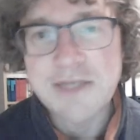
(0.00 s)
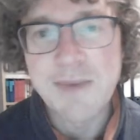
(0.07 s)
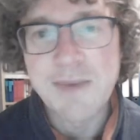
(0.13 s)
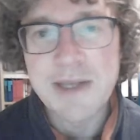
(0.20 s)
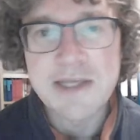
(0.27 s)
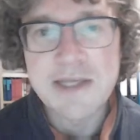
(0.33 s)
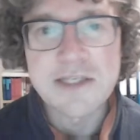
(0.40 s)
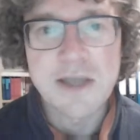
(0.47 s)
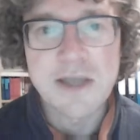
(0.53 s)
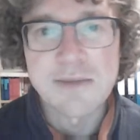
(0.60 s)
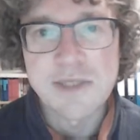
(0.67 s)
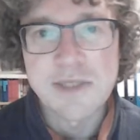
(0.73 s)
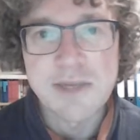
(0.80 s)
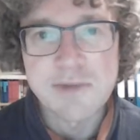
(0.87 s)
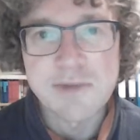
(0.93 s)
make these time
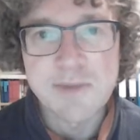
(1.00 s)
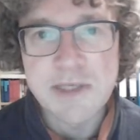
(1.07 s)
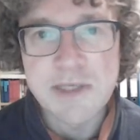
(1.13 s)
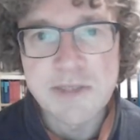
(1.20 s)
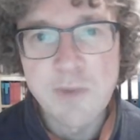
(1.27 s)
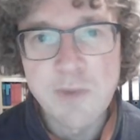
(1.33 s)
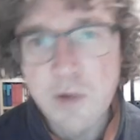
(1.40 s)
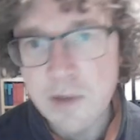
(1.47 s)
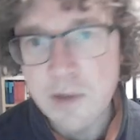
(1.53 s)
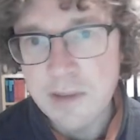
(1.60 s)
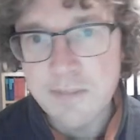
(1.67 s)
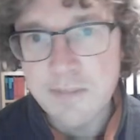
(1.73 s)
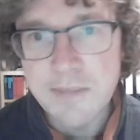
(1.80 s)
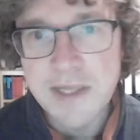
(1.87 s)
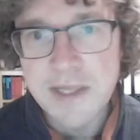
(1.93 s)
steps a bit smaller.
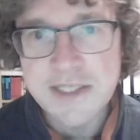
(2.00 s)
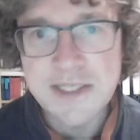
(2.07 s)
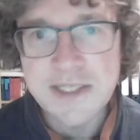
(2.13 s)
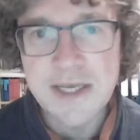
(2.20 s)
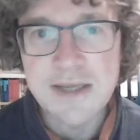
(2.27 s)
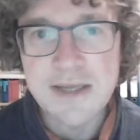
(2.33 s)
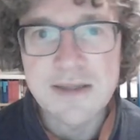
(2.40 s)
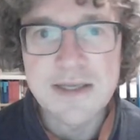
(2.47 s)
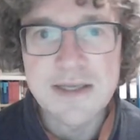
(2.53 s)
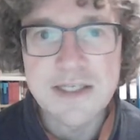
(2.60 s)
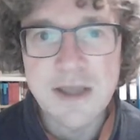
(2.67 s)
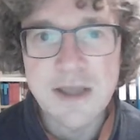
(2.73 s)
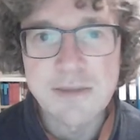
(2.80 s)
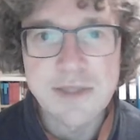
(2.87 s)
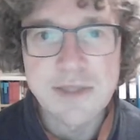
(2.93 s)
Let's take these
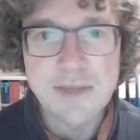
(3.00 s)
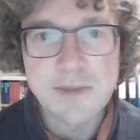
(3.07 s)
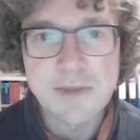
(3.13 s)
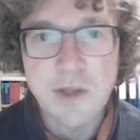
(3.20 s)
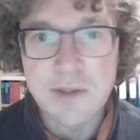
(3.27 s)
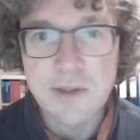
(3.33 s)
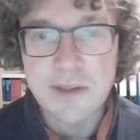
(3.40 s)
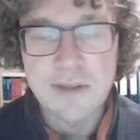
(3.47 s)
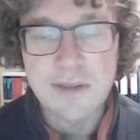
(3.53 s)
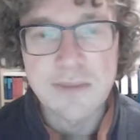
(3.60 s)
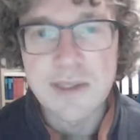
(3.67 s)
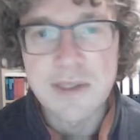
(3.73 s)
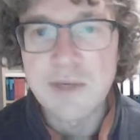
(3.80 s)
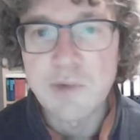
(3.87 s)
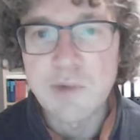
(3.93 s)
time steps not
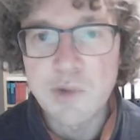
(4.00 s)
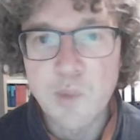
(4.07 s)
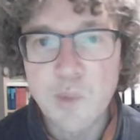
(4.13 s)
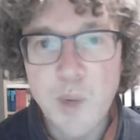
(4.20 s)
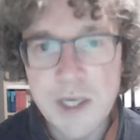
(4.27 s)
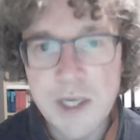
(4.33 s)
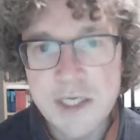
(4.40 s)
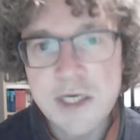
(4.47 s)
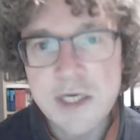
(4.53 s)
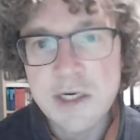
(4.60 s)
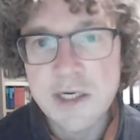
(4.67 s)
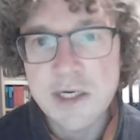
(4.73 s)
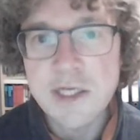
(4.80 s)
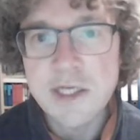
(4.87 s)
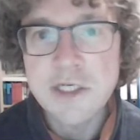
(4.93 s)
equal to 1 year
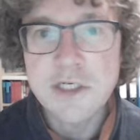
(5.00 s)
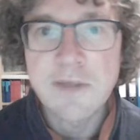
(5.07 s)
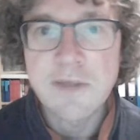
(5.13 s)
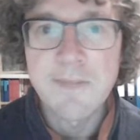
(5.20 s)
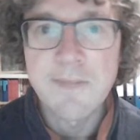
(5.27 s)
each,